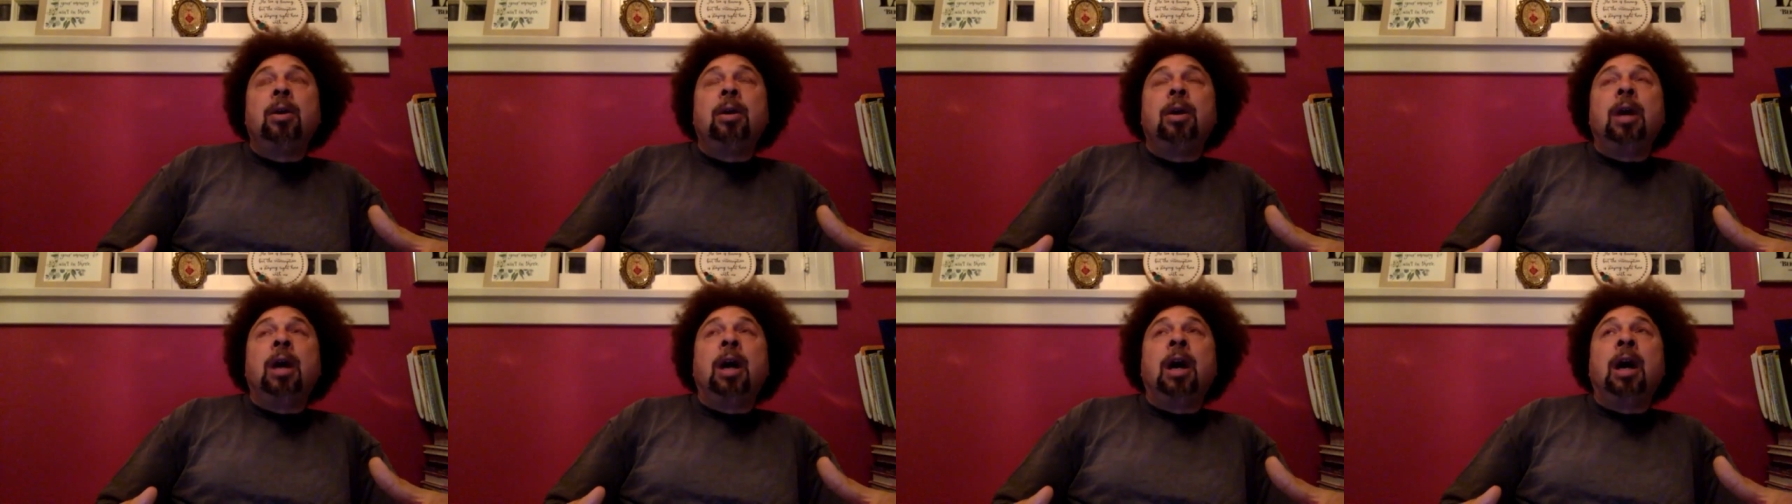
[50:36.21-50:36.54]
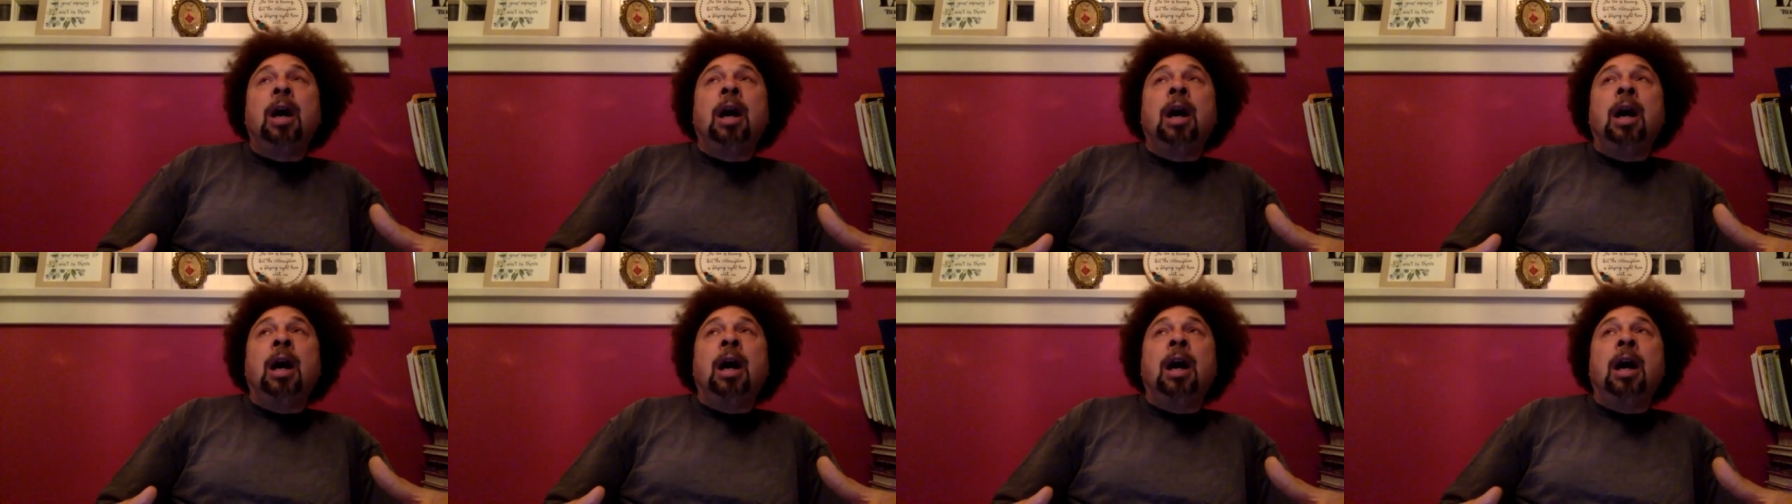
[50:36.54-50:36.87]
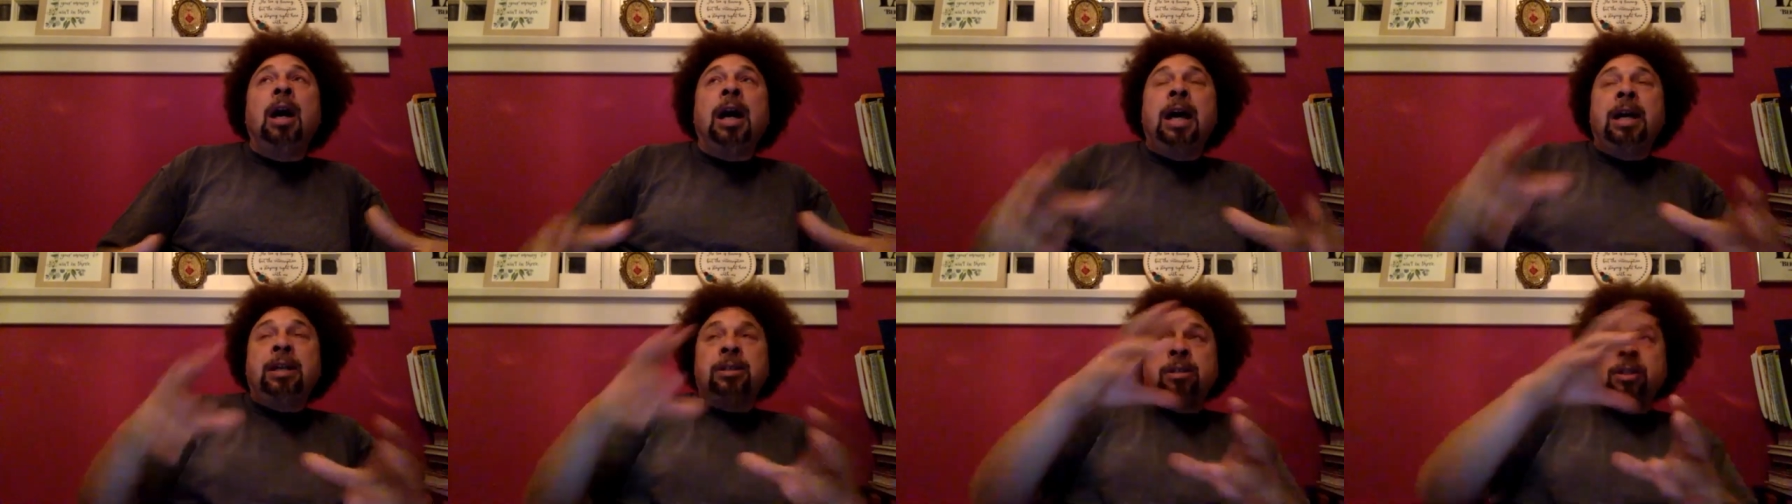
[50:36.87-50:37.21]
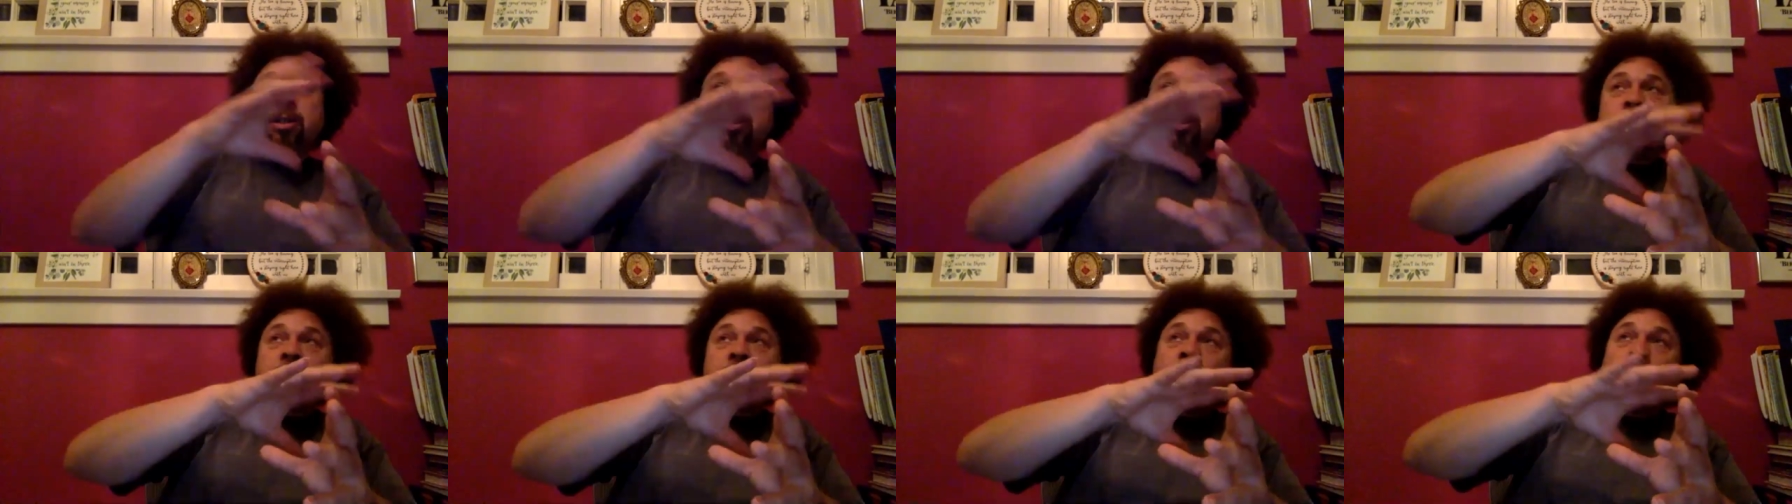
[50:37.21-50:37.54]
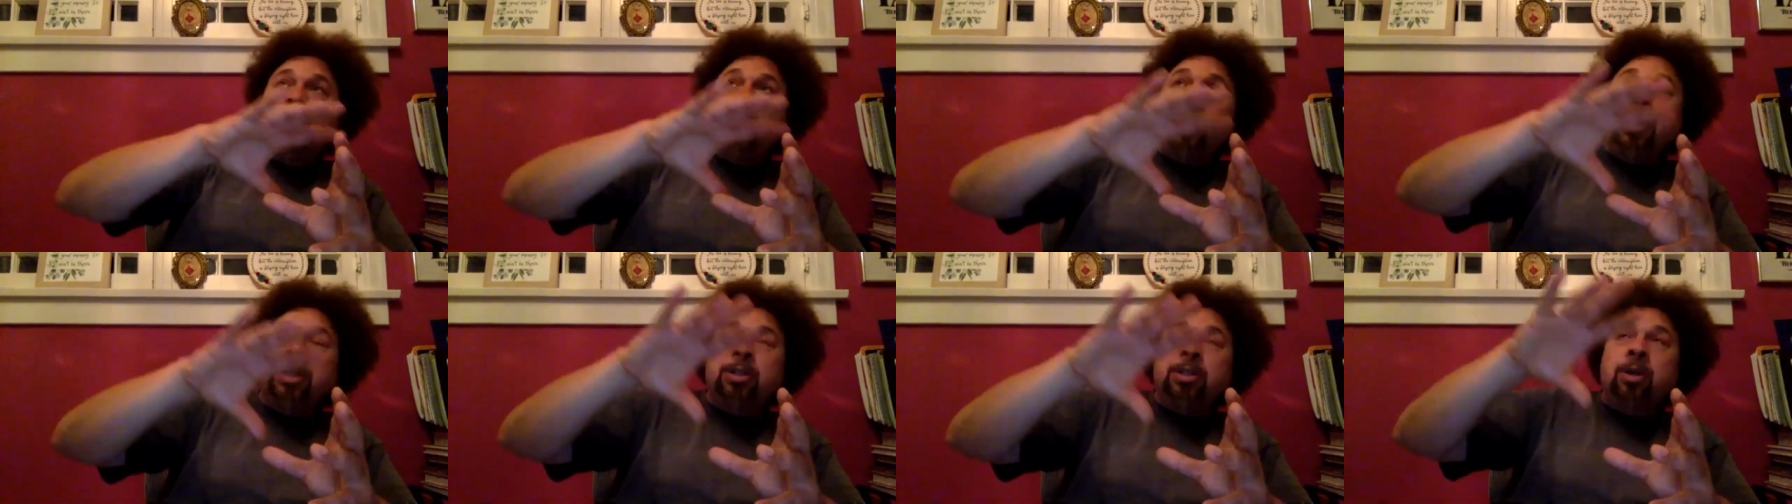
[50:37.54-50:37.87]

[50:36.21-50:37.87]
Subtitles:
as the story's